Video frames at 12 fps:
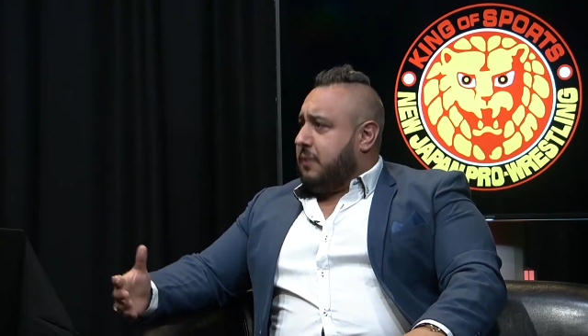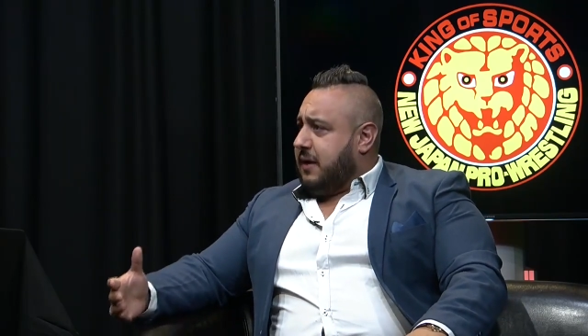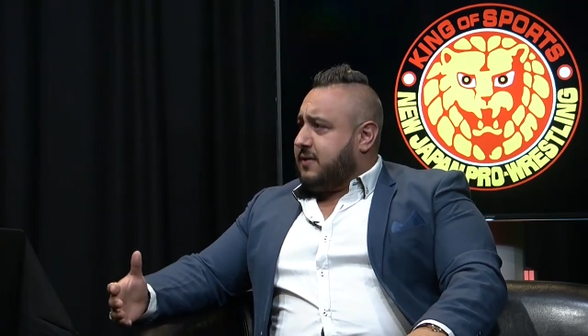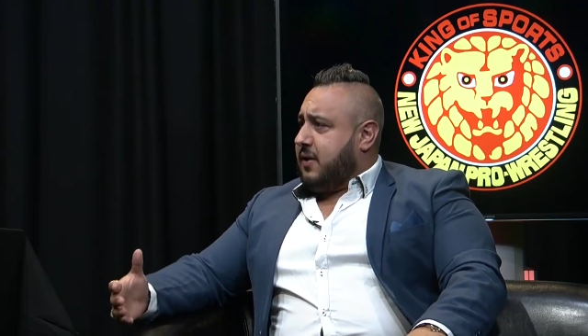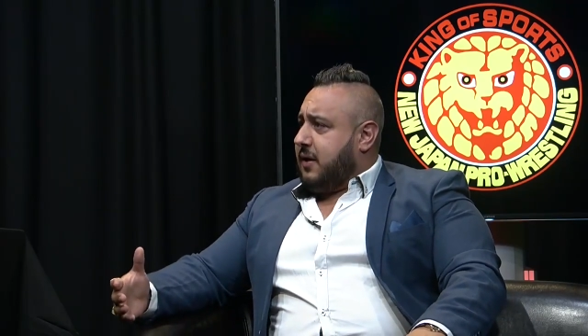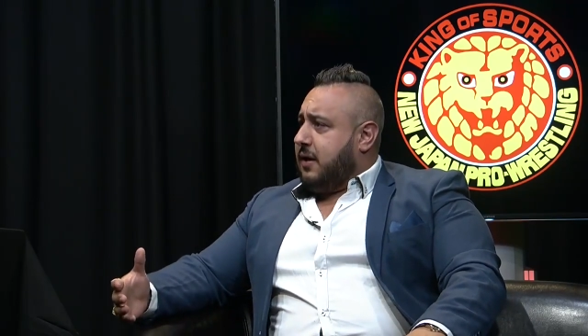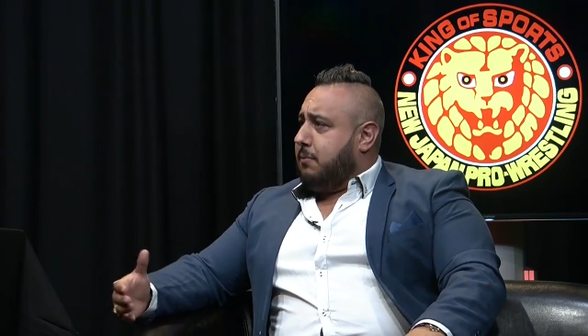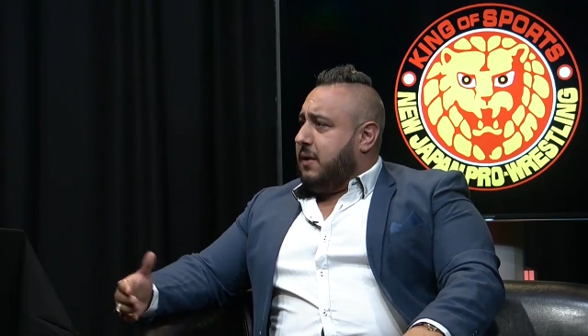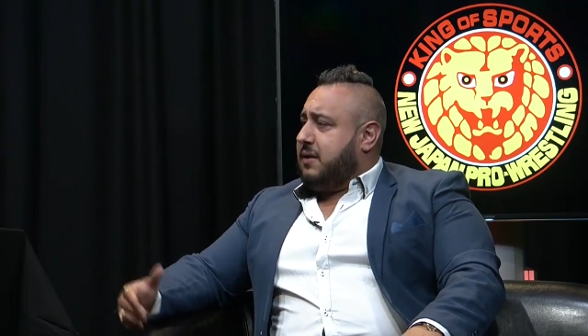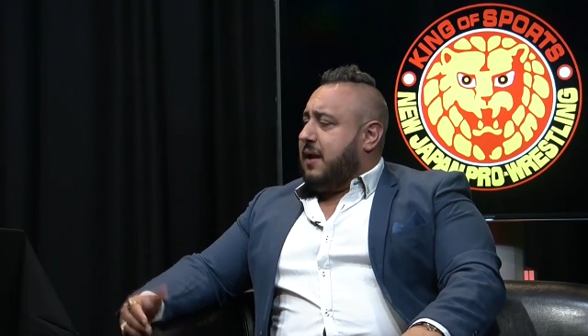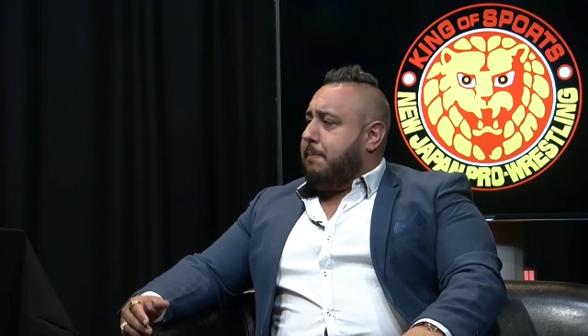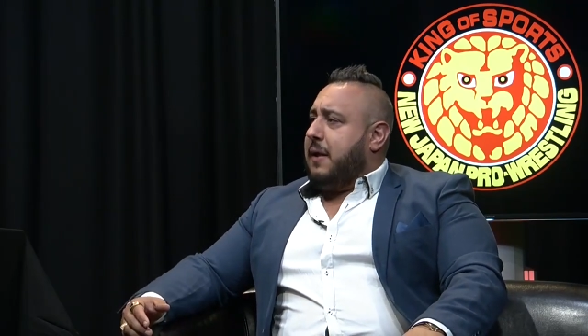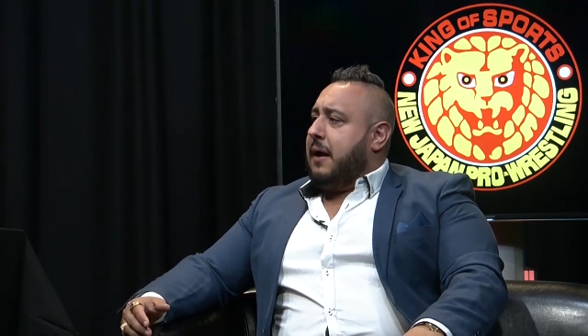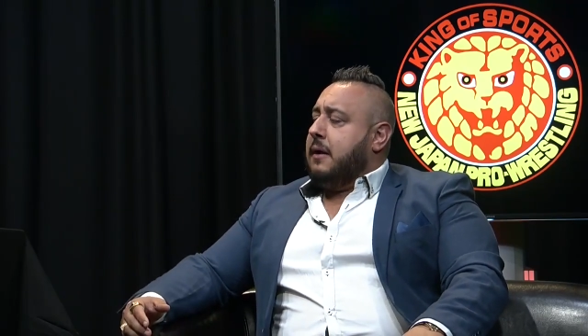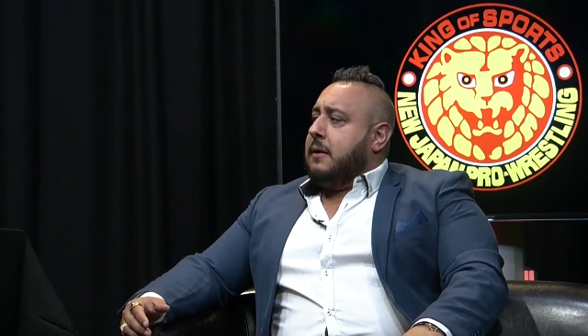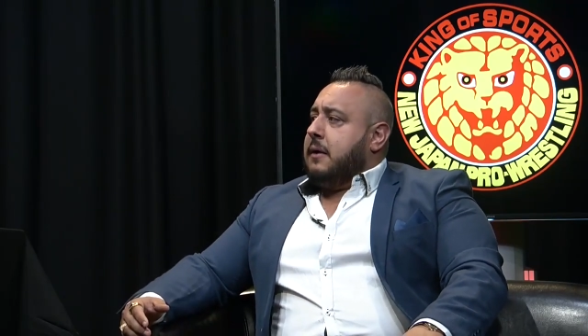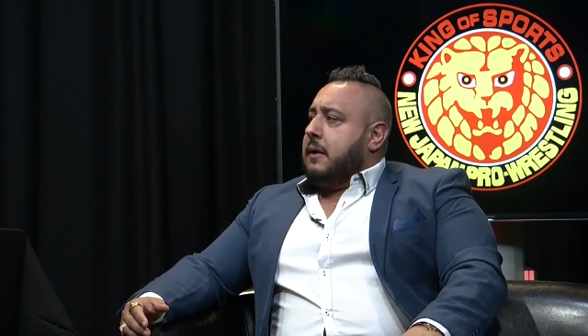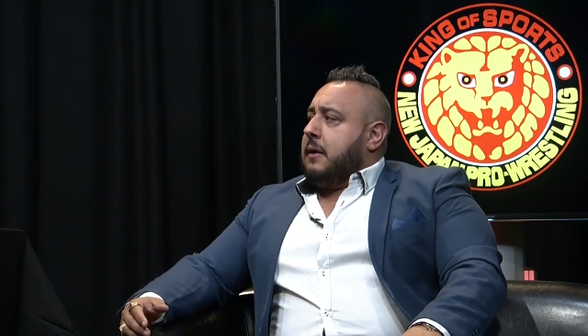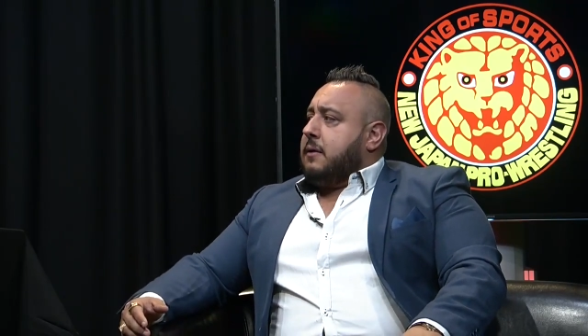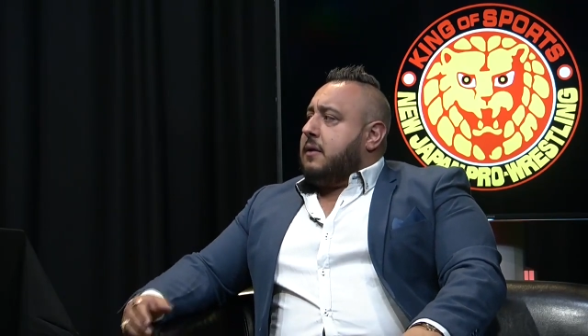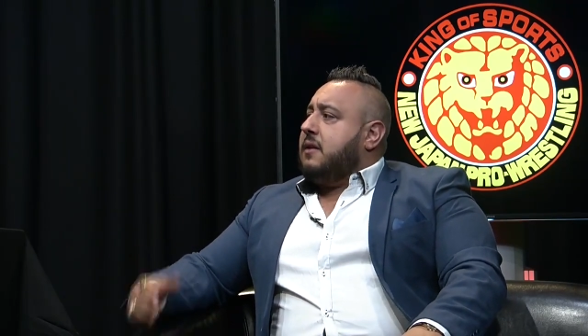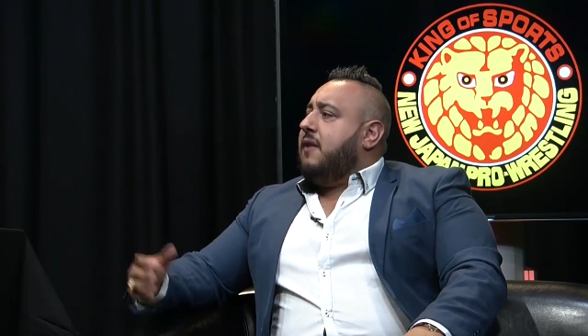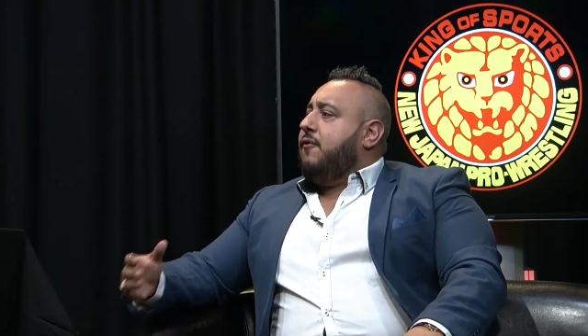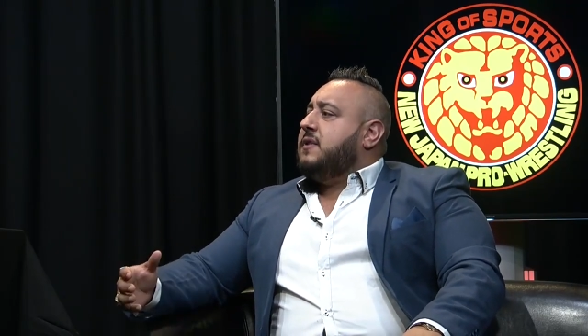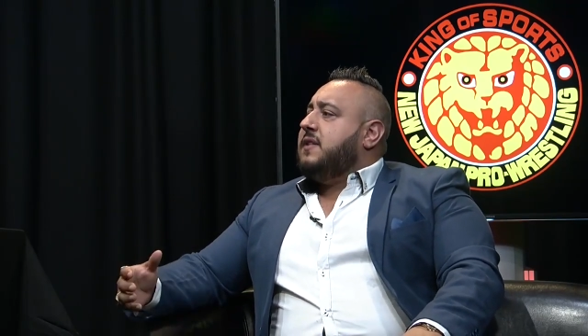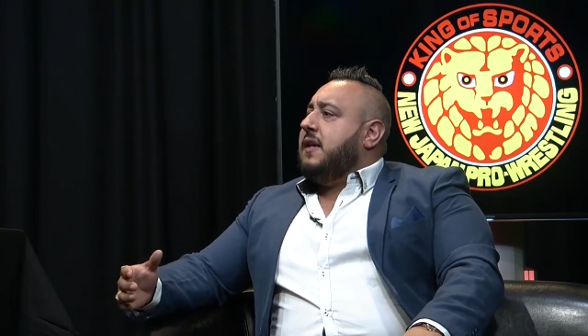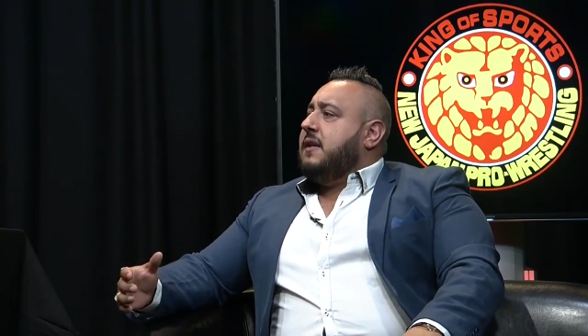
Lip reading: Yes, I can admit that, but the difference